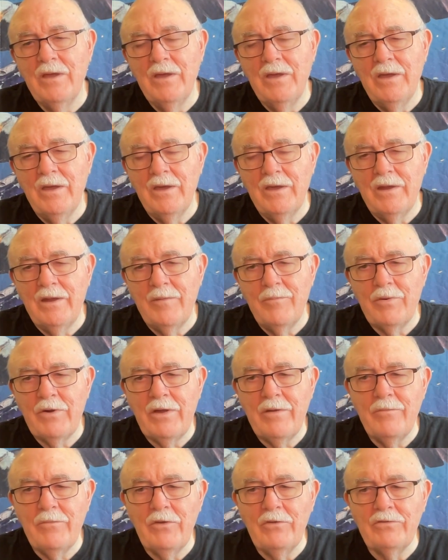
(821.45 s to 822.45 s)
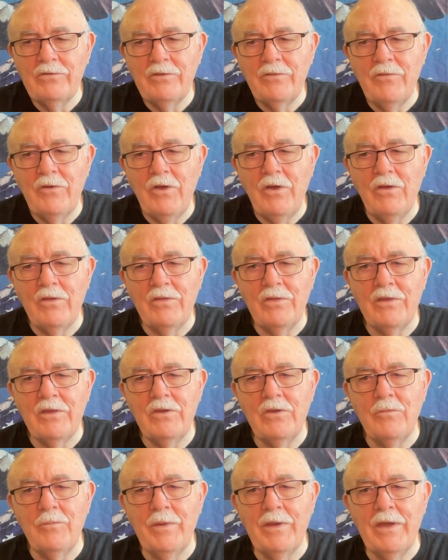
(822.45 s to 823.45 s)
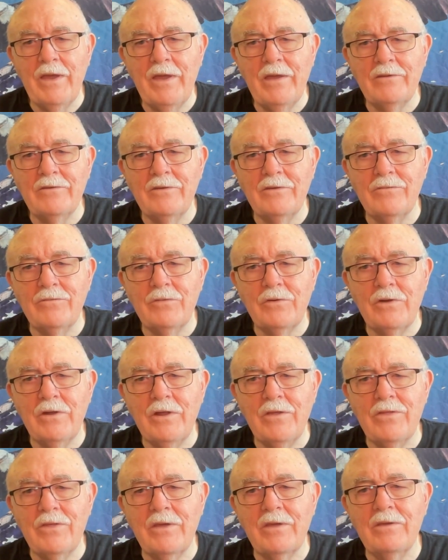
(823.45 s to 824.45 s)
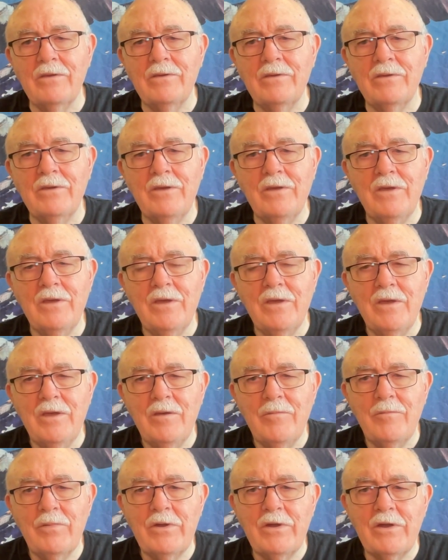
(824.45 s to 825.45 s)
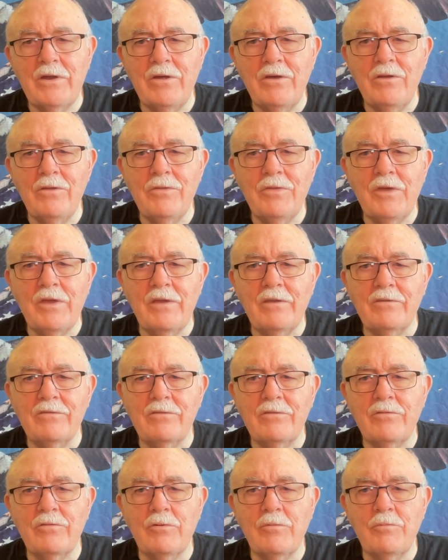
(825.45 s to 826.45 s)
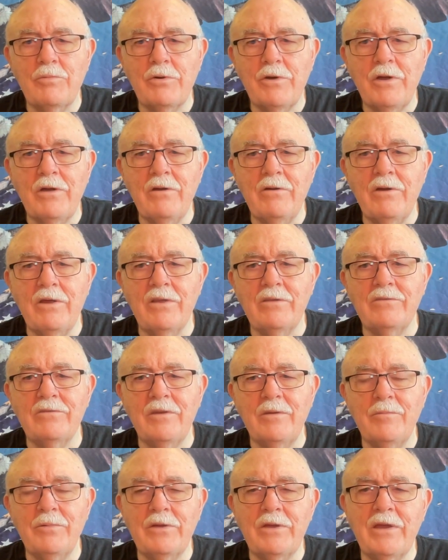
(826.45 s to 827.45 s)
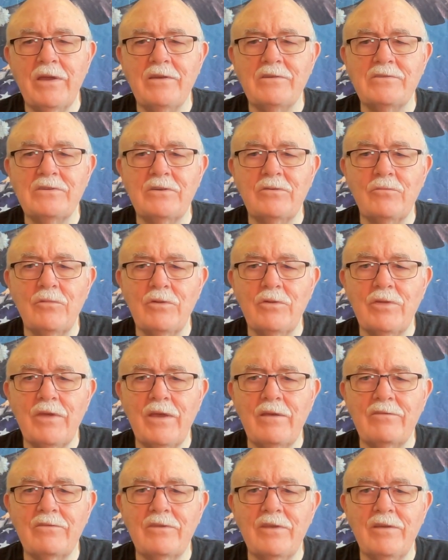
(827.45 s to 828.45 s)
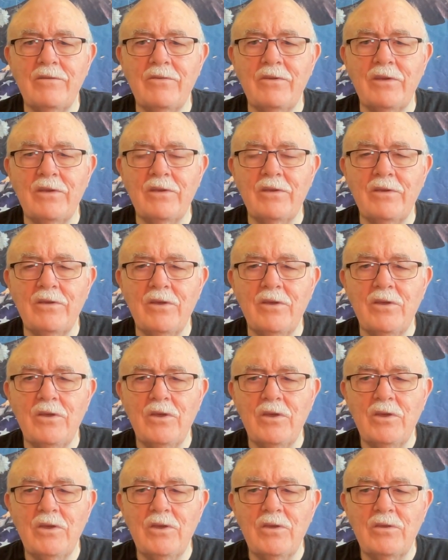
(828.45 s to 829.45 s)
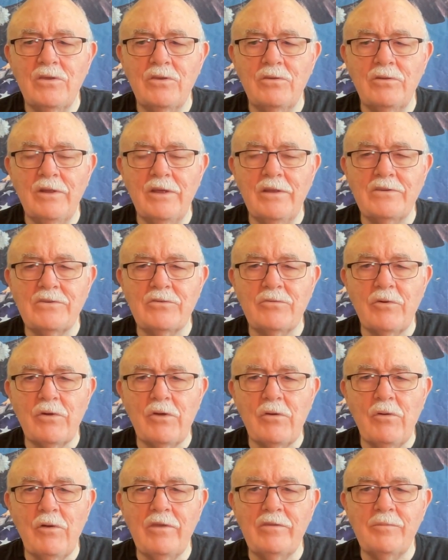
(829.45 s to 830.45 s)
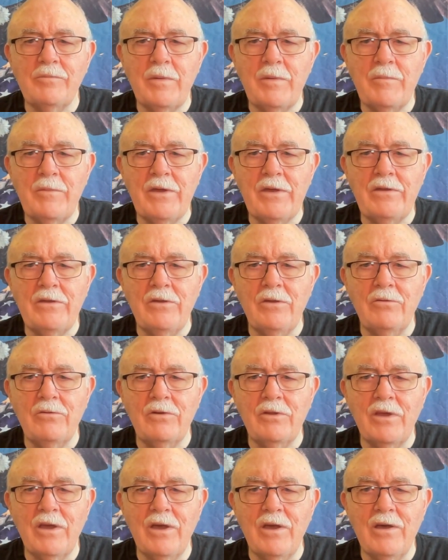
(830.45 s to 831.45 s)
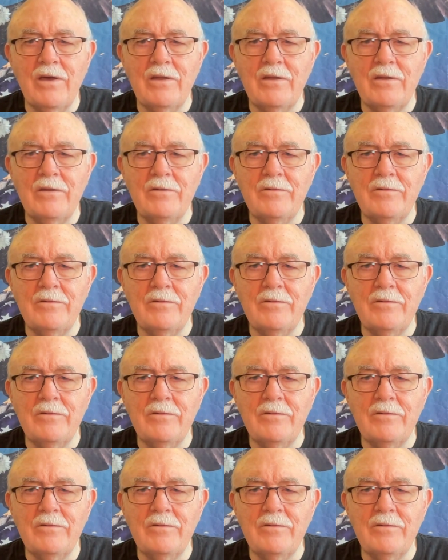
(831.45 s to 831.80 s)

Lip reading: And I pray most of all that you be anxious for nothing, but in all things, through prayer and supplication with thanksgiving, you let your request be made known to God.